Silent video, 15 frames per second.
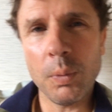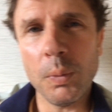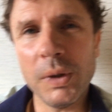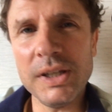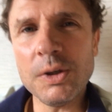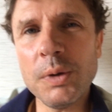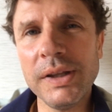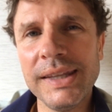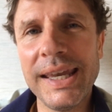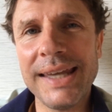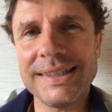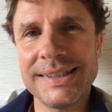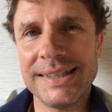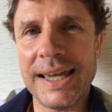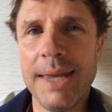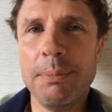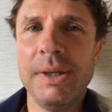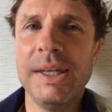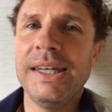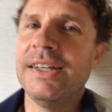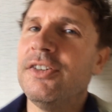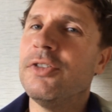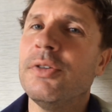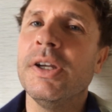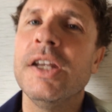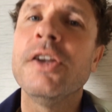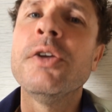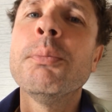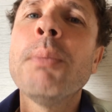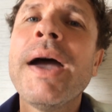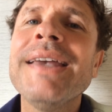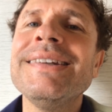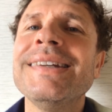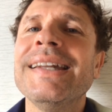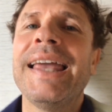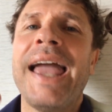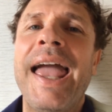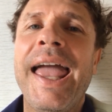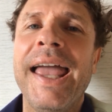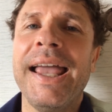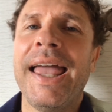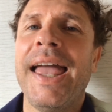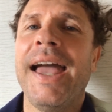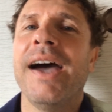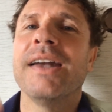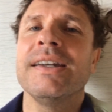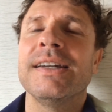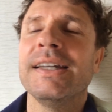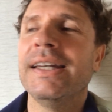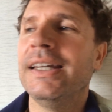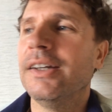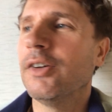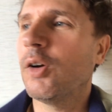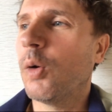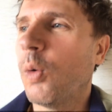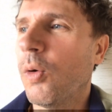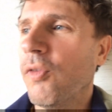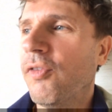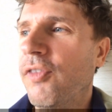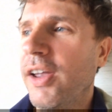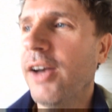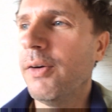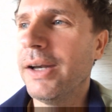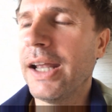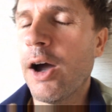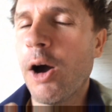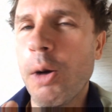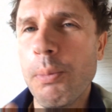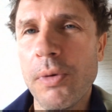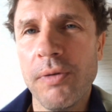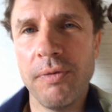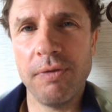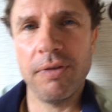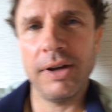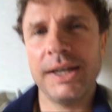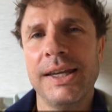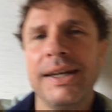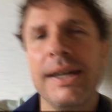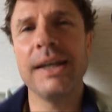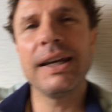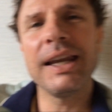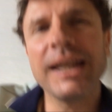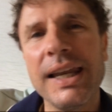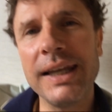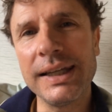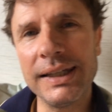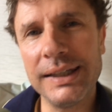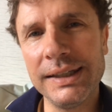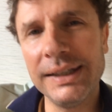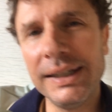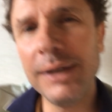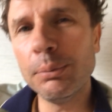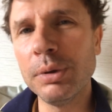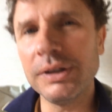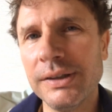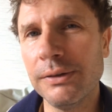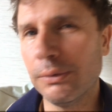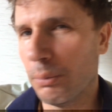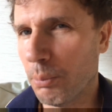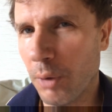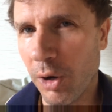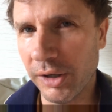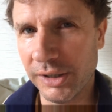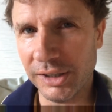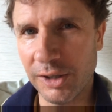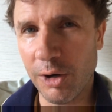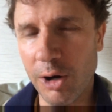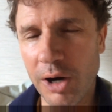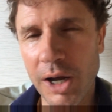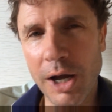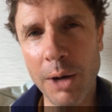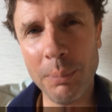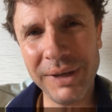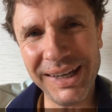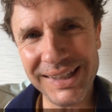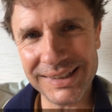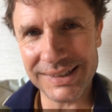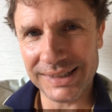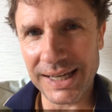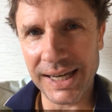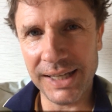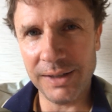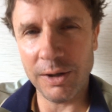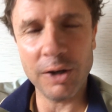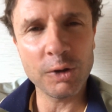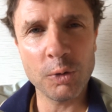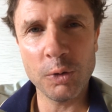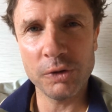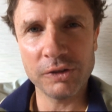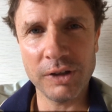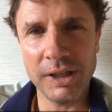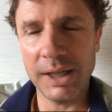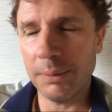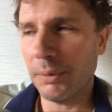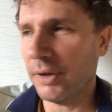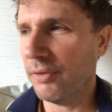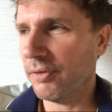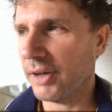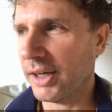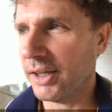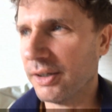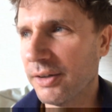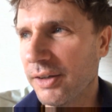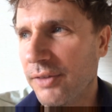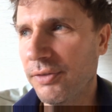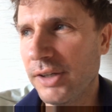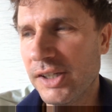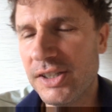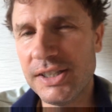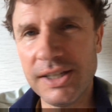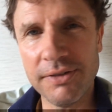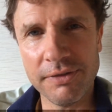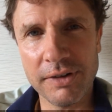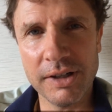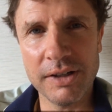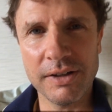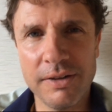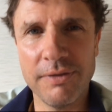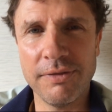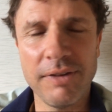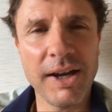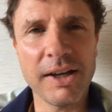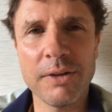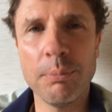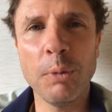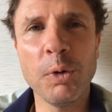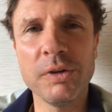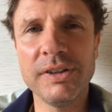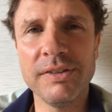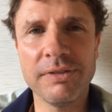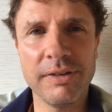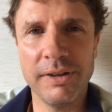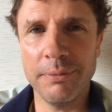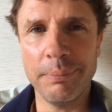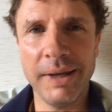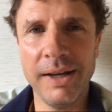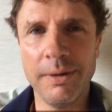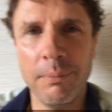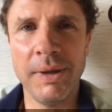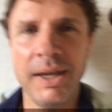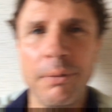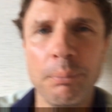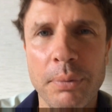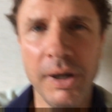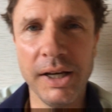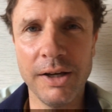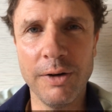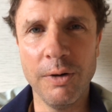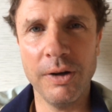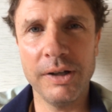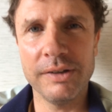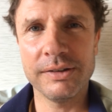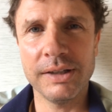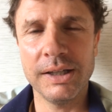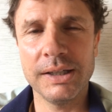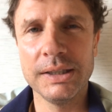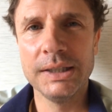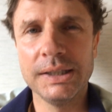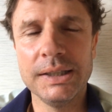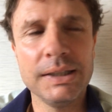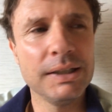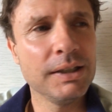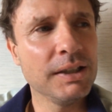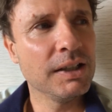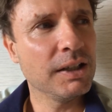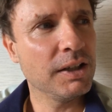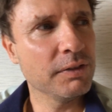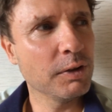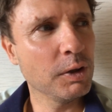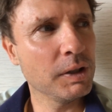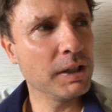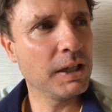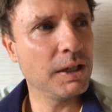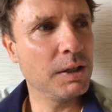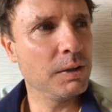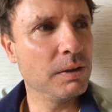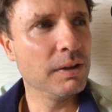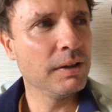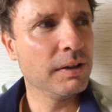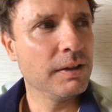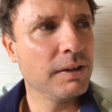When you're in the entertainment industry, you basically hang out in I'm a fucking liberal-minded guy. I'm an entertainer. Of course I am. If you're different, the fucking more different the better, man. Bring it on. So I've got no